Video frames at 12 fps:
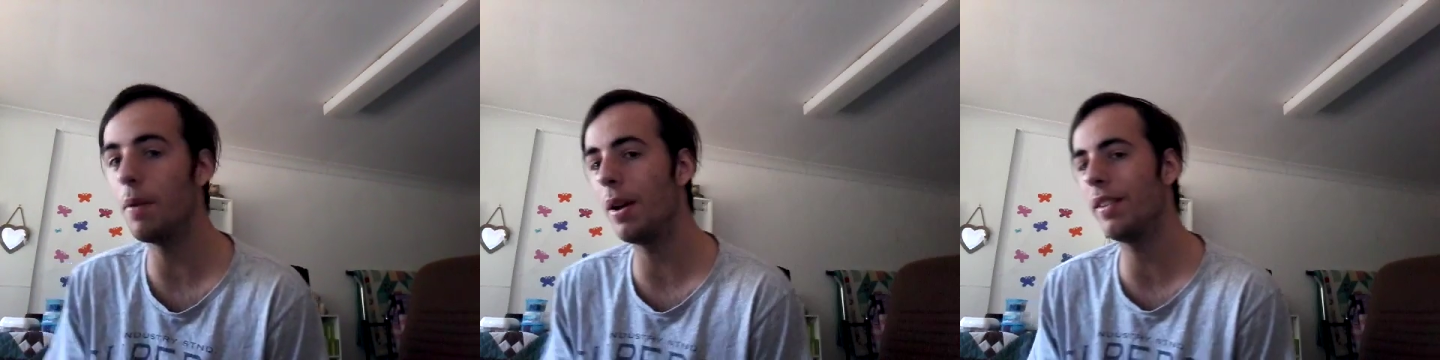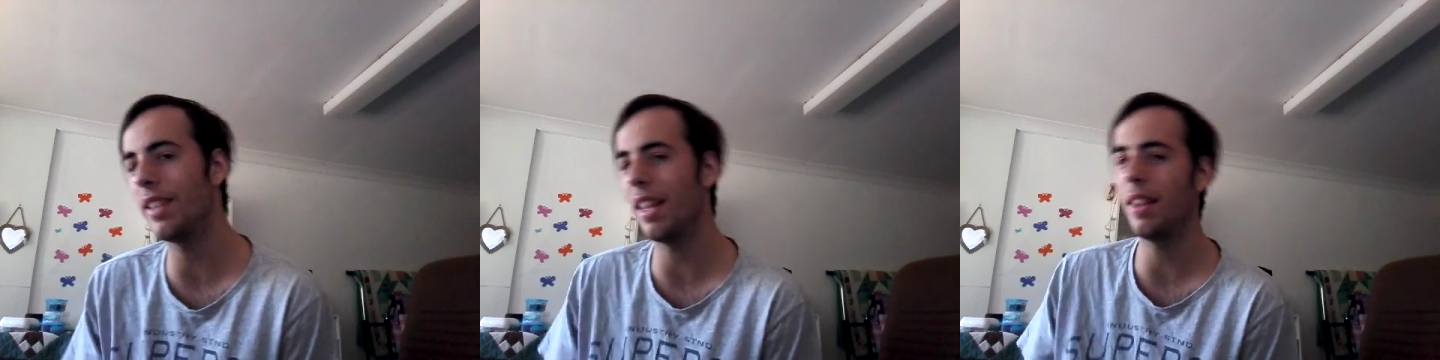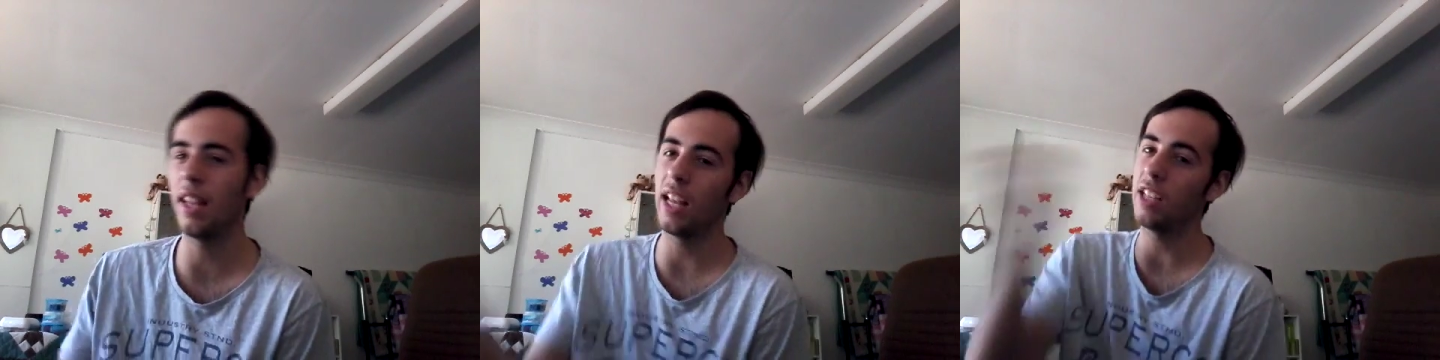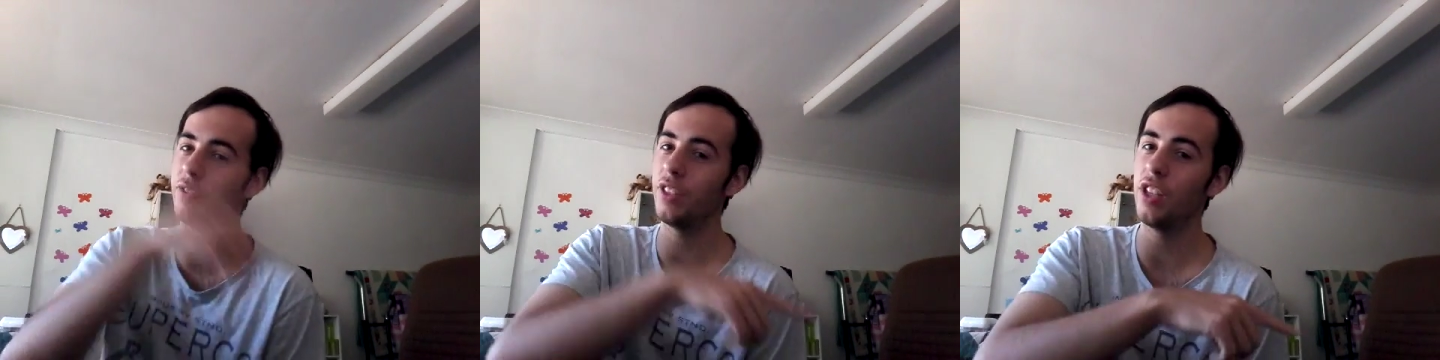I might have said that in the
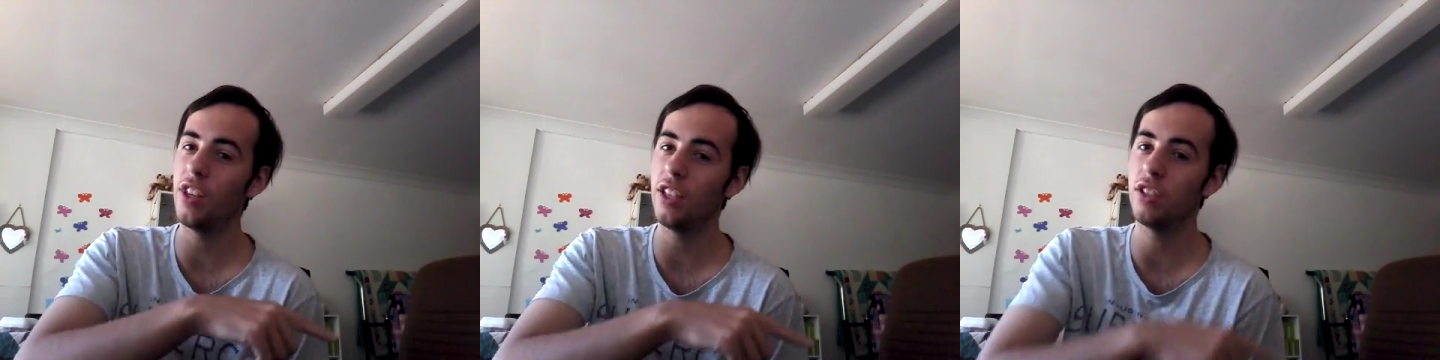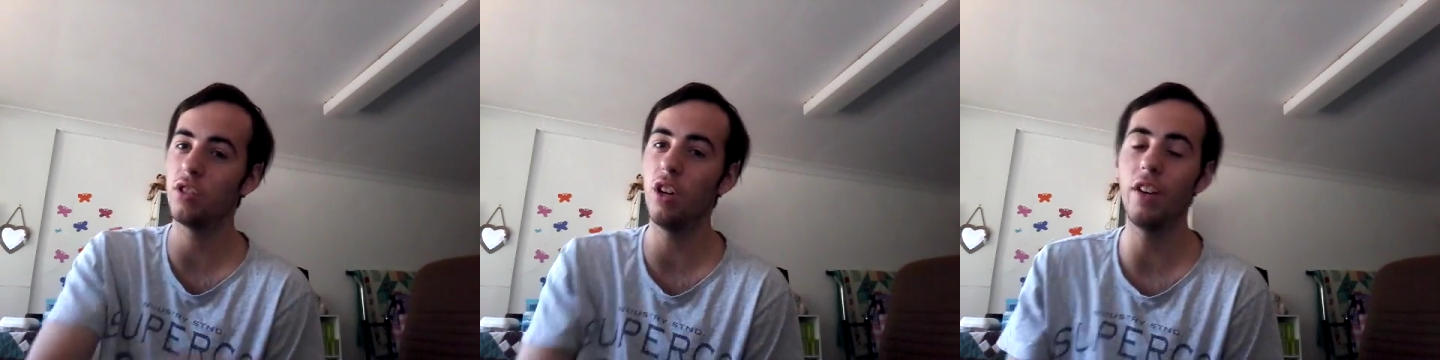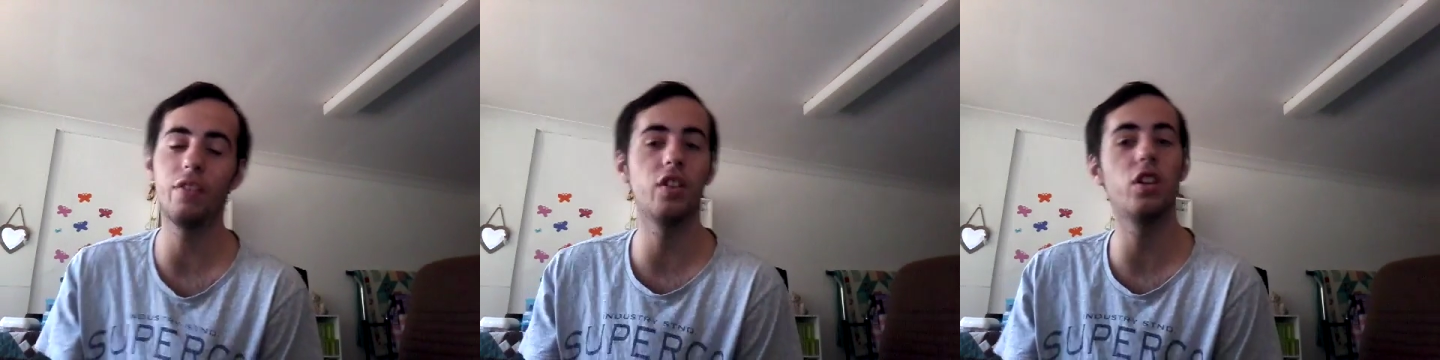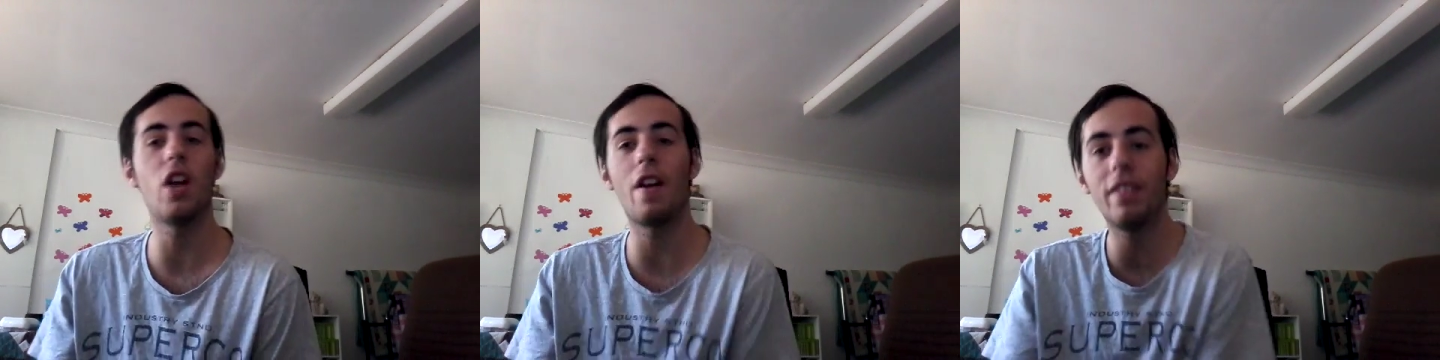last video that you saw. If
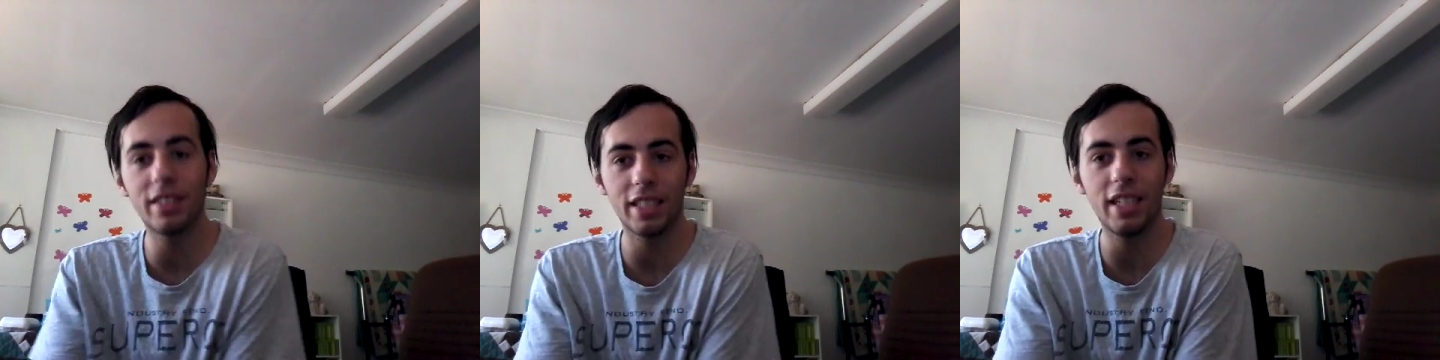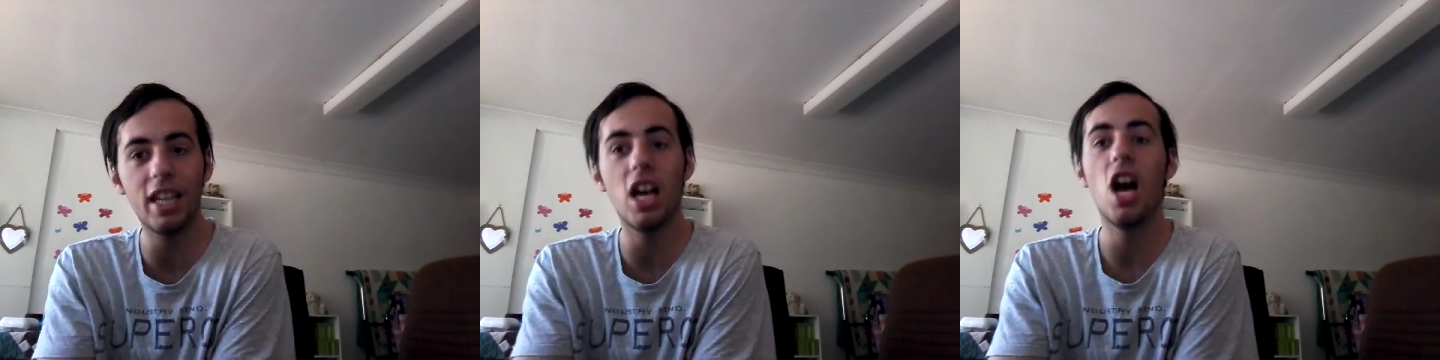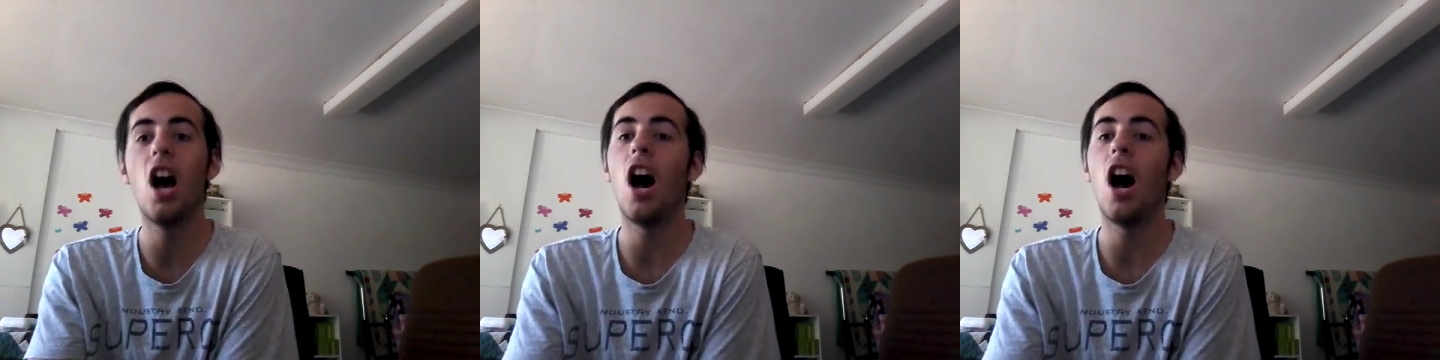you haven't seen it,